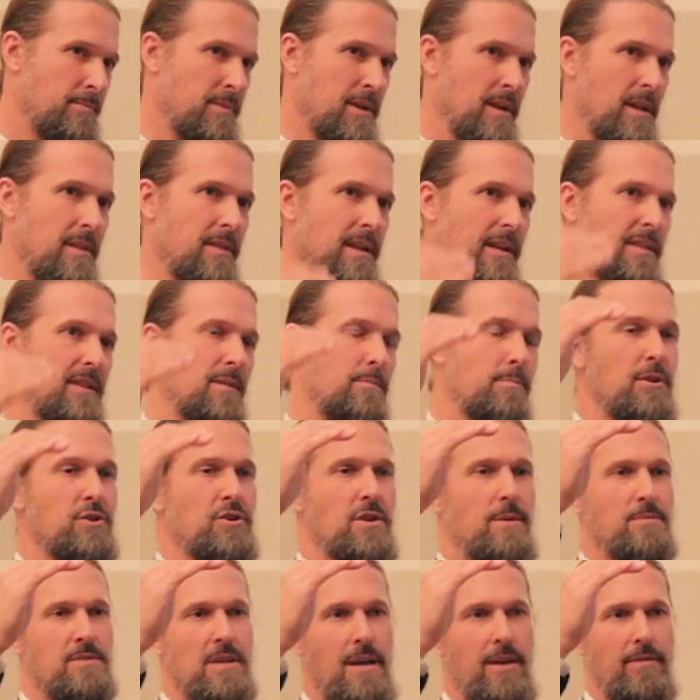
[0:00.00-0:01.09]
meaning that the
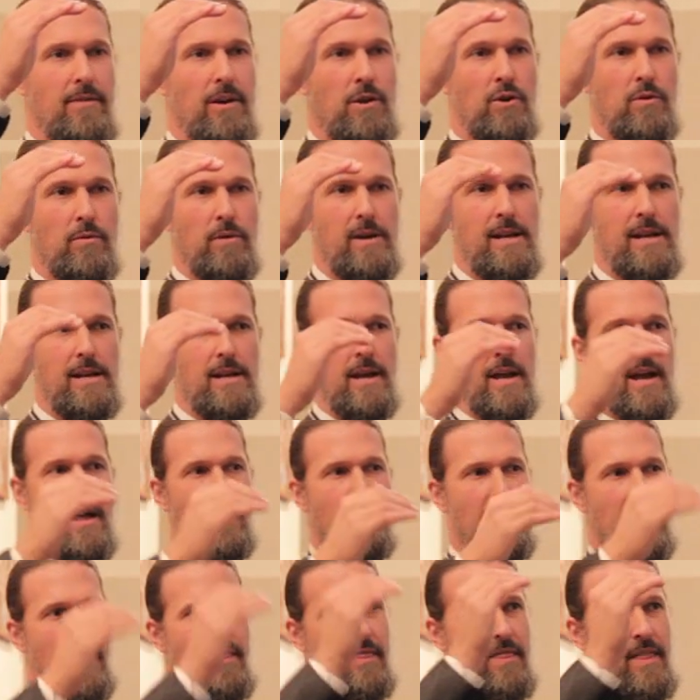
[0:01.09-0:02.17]
bishops have agreed
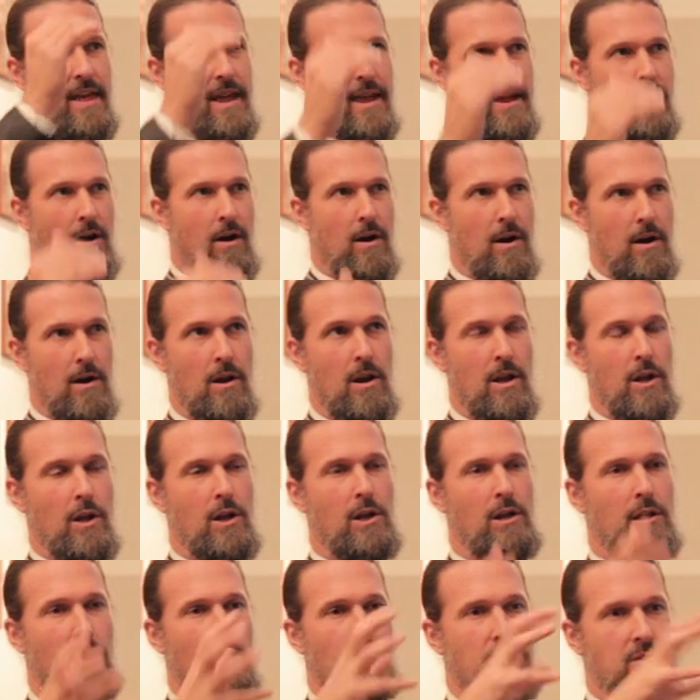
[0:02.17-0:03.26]
that they are
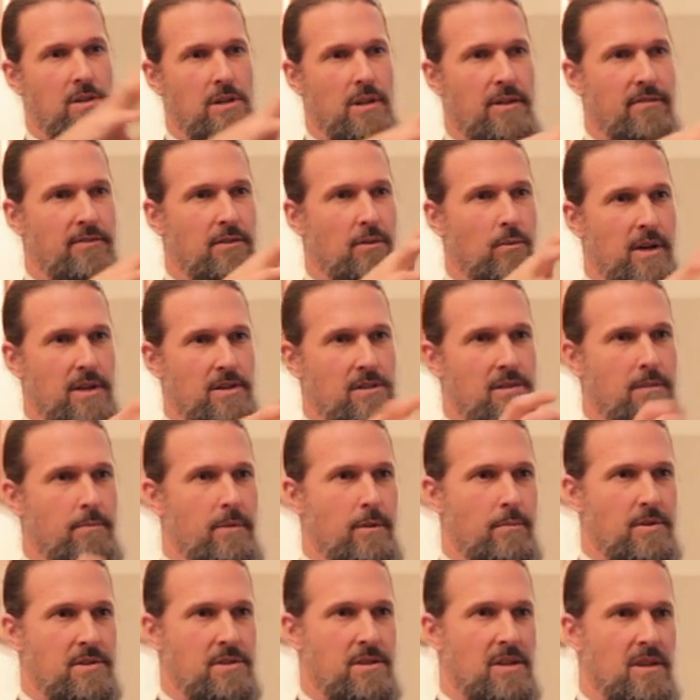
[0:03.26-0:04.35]
close enough to us to be
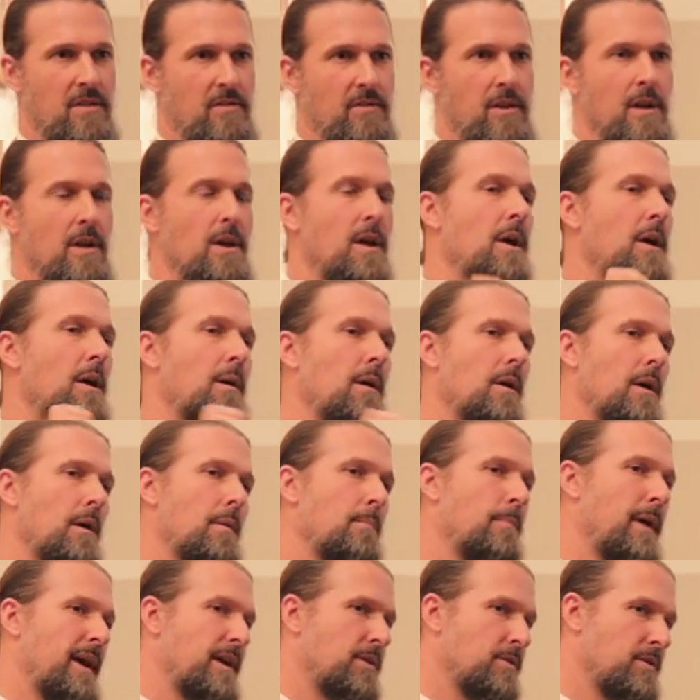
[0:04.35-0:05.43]
received
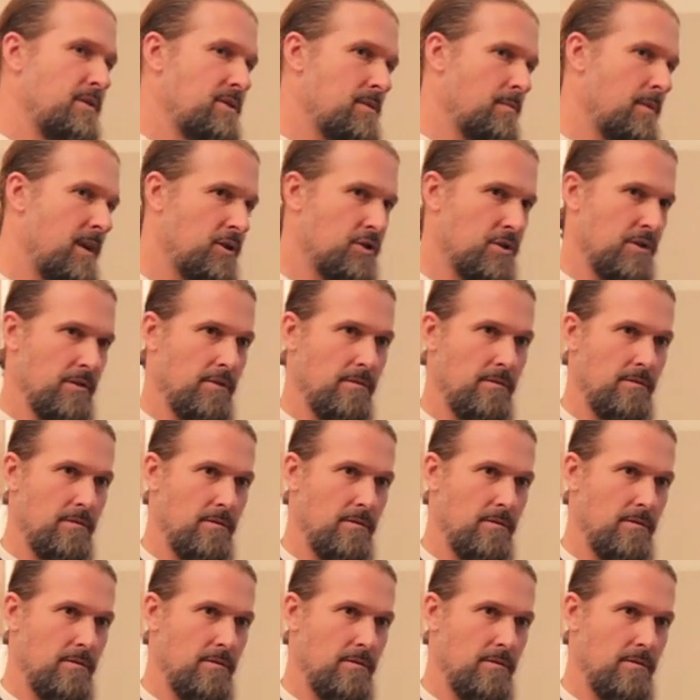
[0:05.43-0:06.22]
by chrismation,